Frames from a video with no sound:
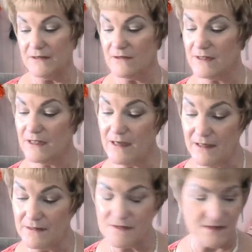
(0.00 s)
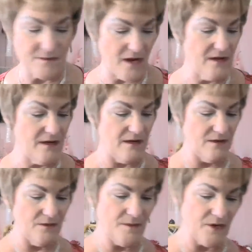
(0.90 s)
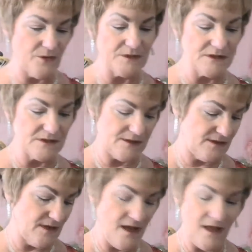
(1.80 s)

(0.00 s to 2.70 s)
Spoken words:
you're going to have some all moments.